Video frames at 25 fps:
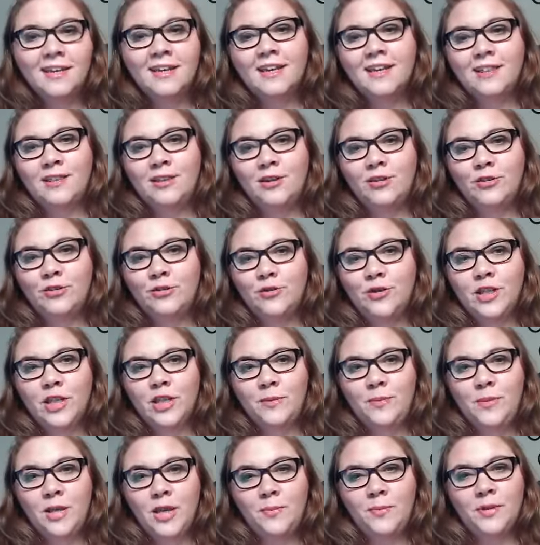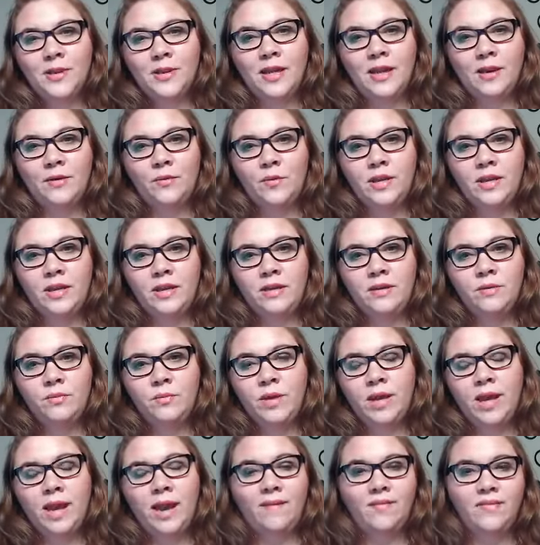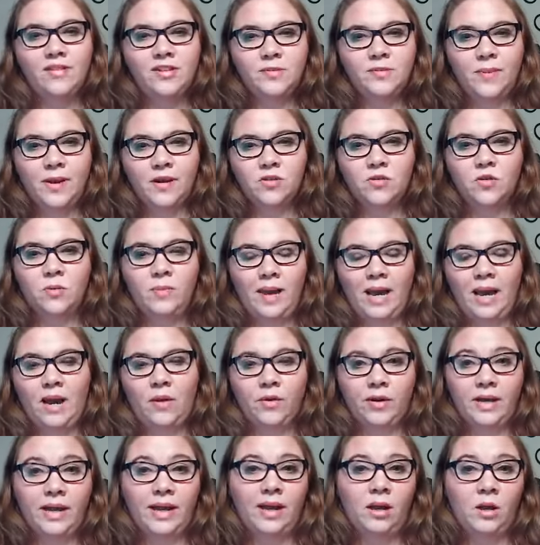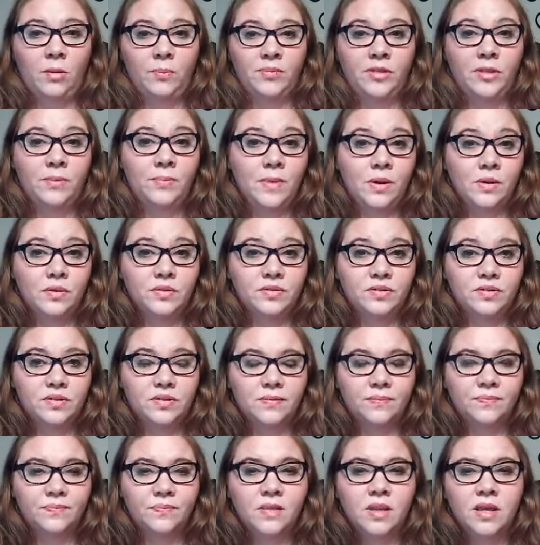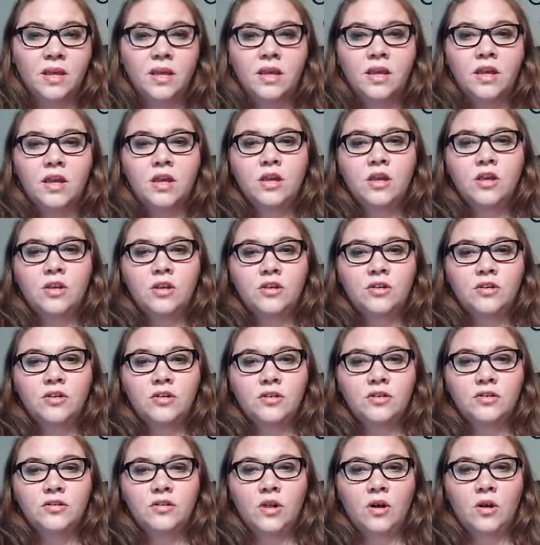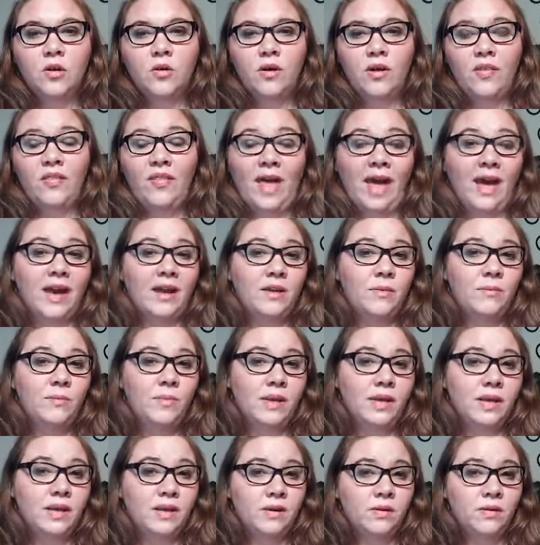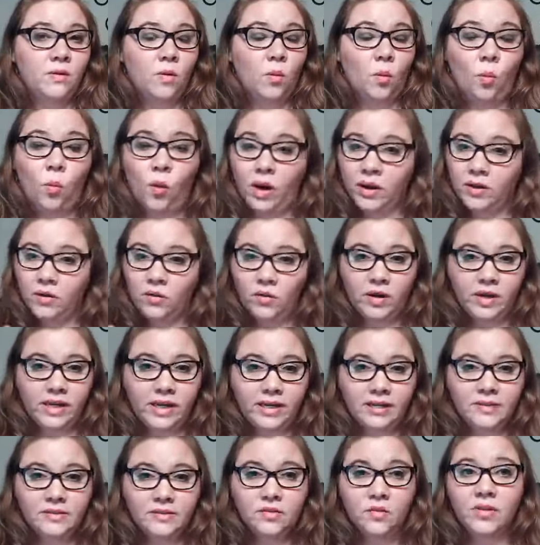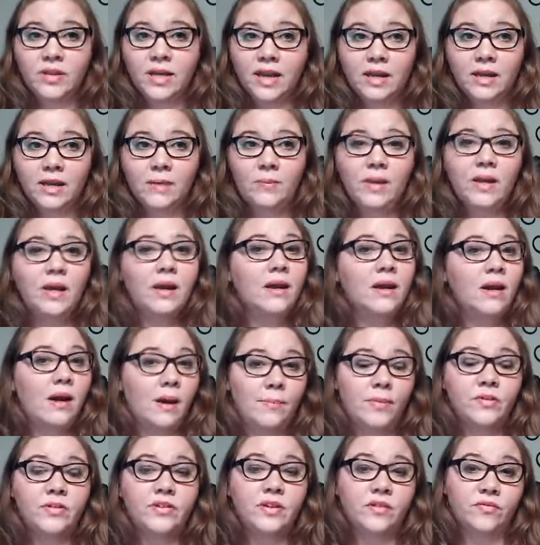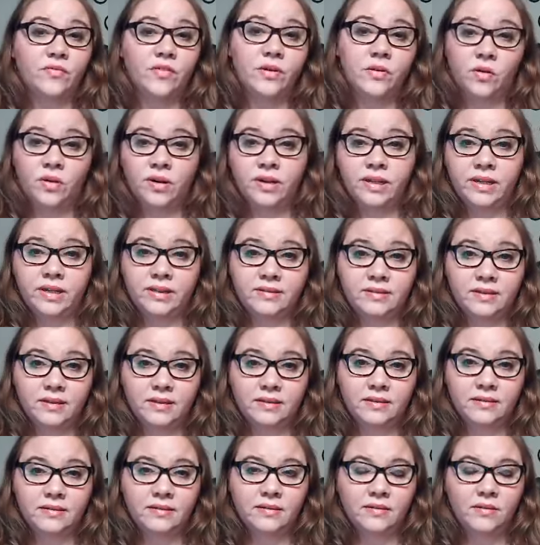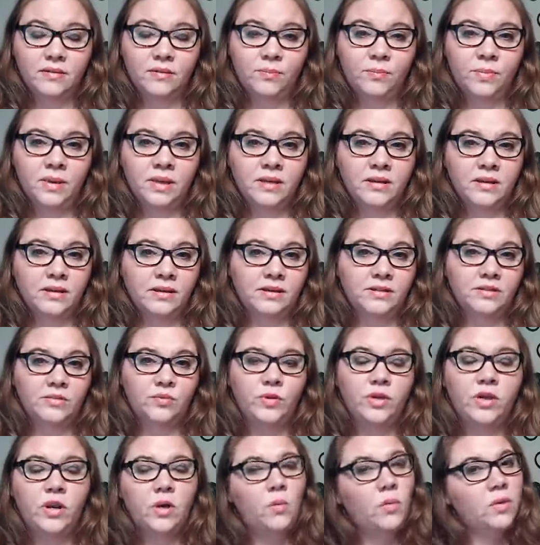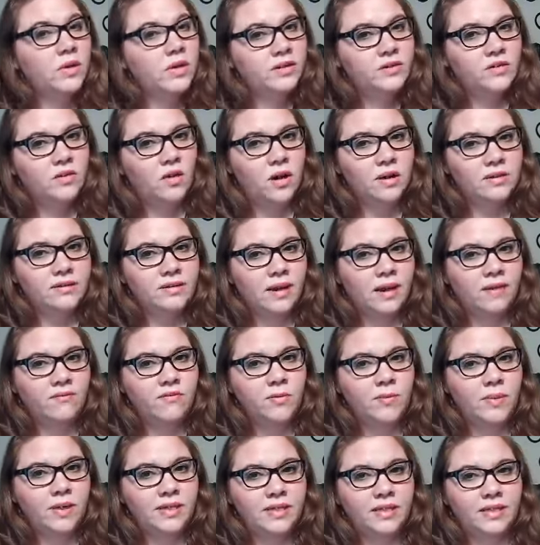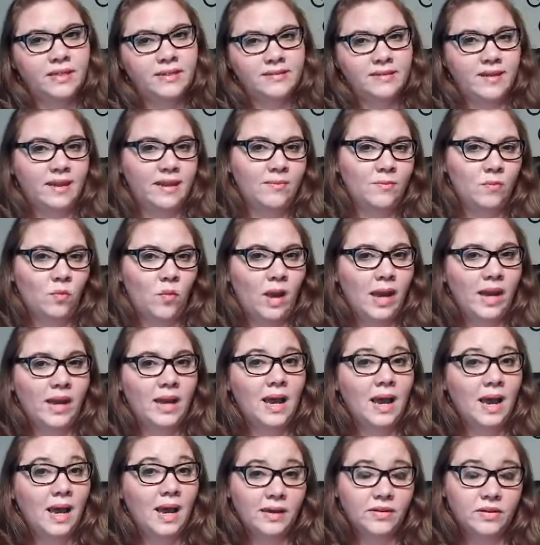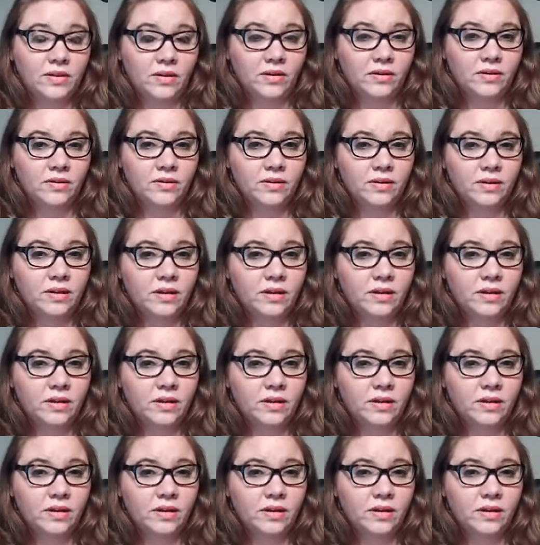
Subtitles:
There's really people that we have the special power to help the most. So that can be one audience, or that can be a couple different audiences, because we don't want to talk to everybody the same way either.